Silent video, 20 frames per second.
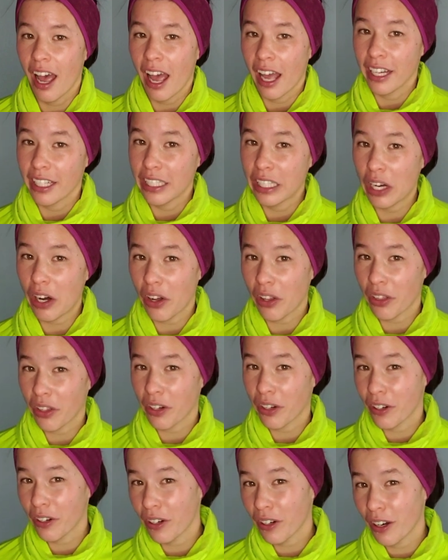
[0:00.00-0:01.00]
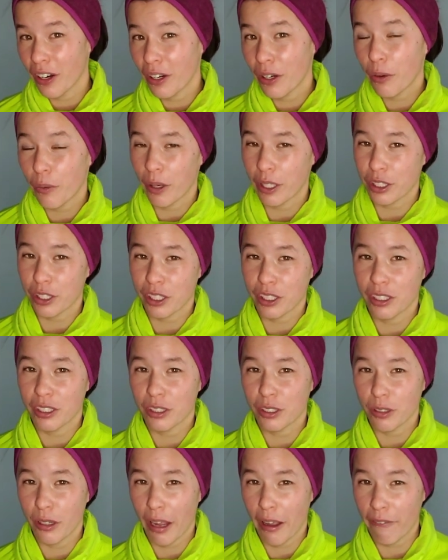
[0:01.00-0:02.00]
any other
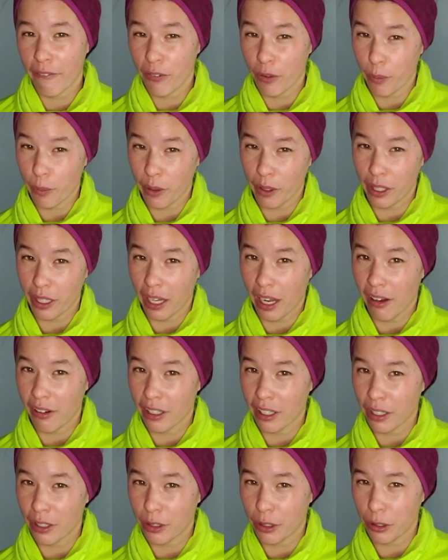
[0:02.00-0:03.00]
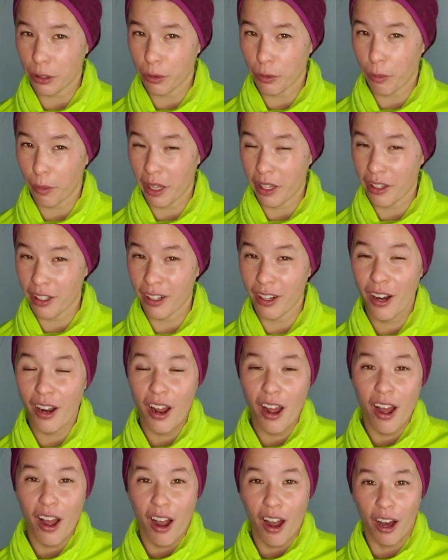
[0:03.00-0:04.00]
questions you have for working out in cold weather?
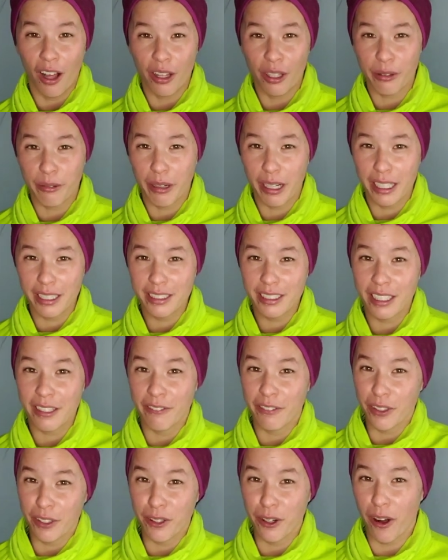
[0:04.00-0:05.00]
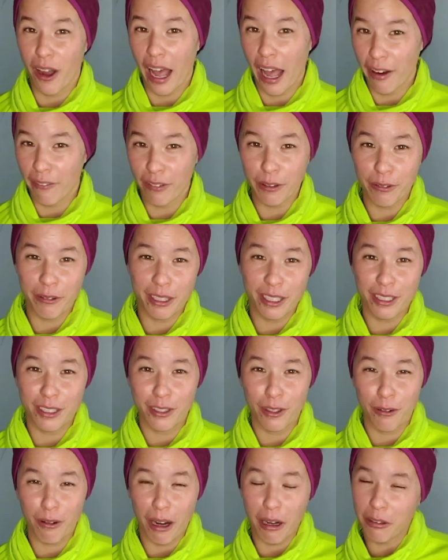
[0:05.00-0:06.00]
Otherwise, if you ever want to
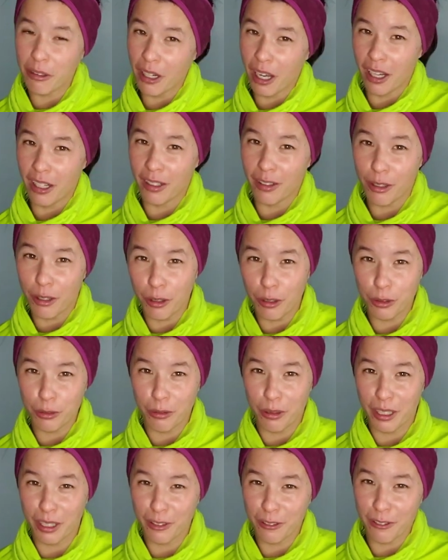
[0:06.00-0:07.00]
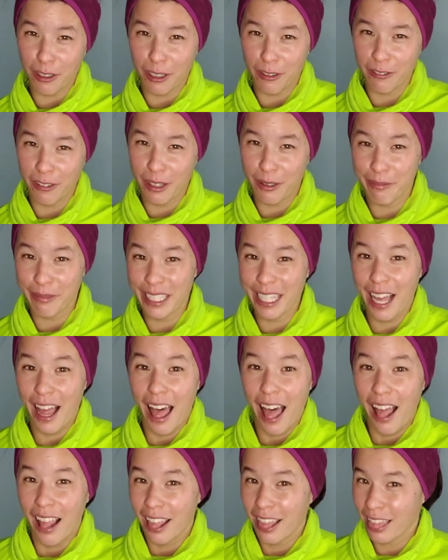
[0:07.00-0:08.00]
go out on a cold weather run with me,
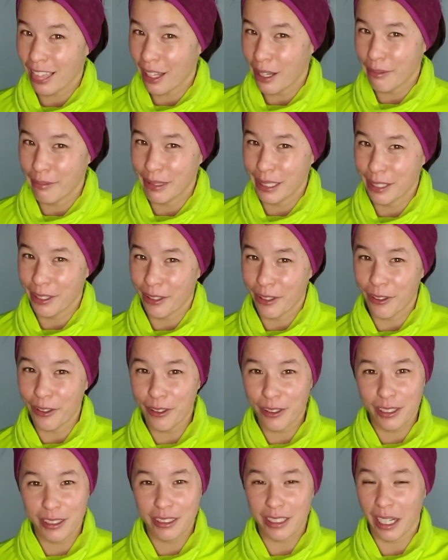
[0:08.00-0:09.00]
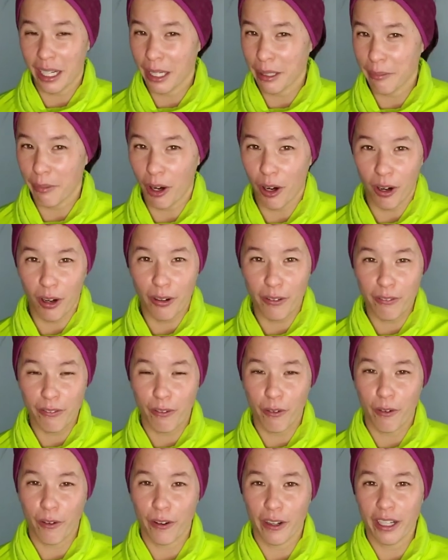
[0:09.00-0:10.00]
let me know because I'm all
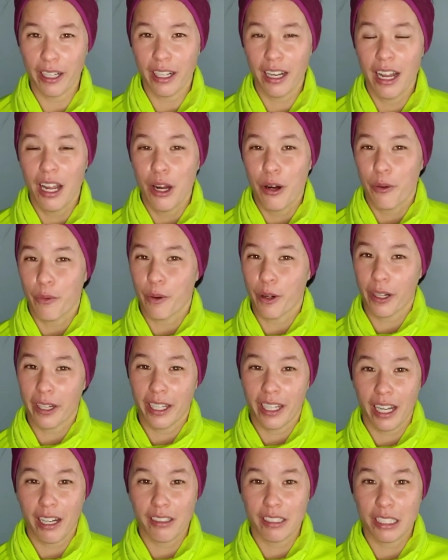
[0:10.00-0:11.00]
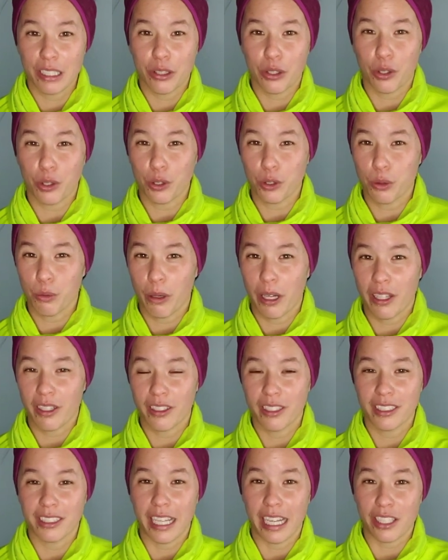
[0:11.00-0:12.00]
for it. Working out in cold
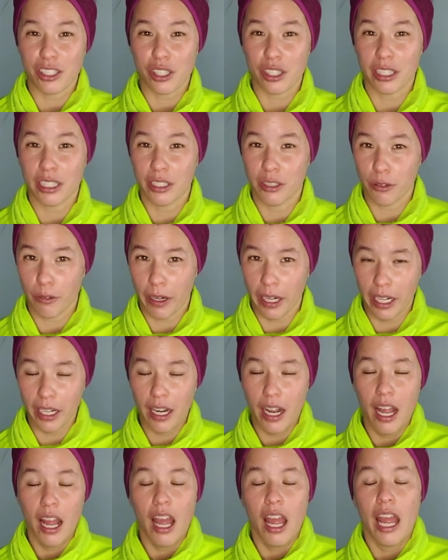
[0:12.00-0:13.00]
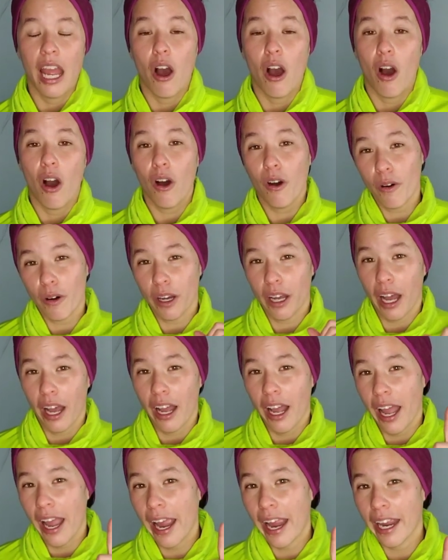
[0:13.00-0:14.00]
weather is actually great. Oh,
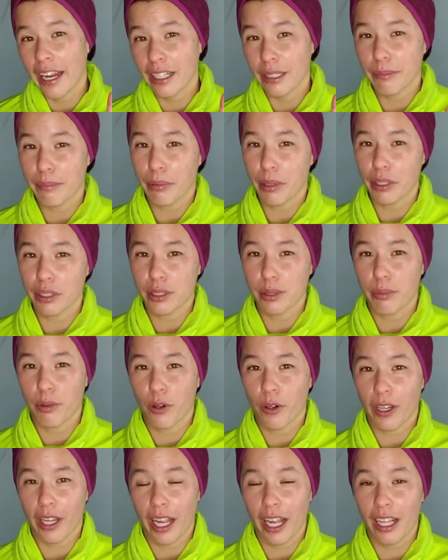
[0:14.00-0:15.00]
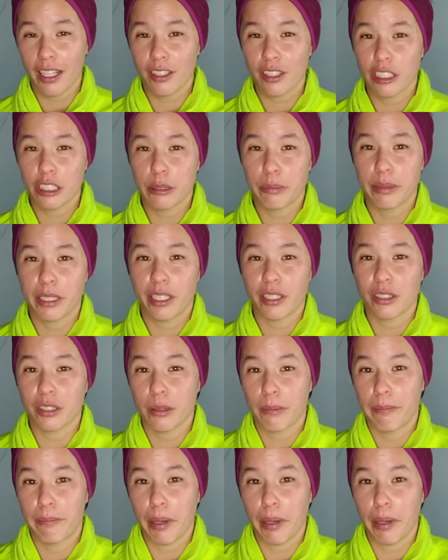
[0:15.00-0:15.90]
and it burns more calories because your